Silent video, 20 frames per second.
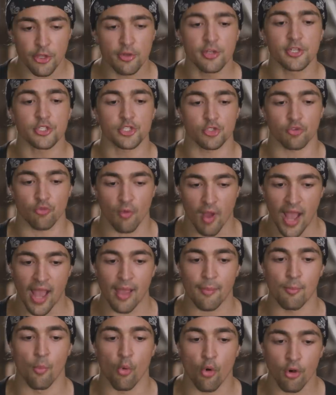you
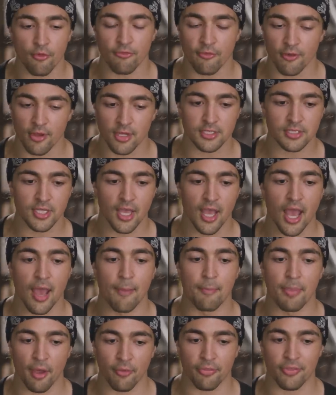describe more for us
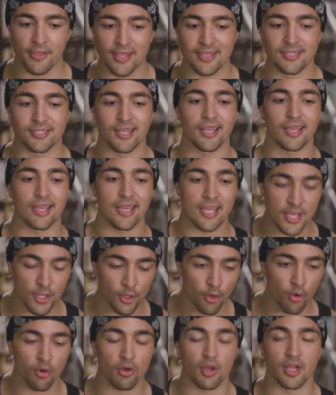about these
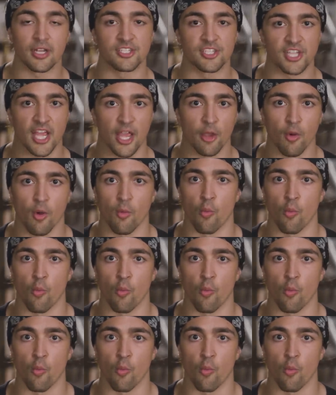Eagle and Jaguar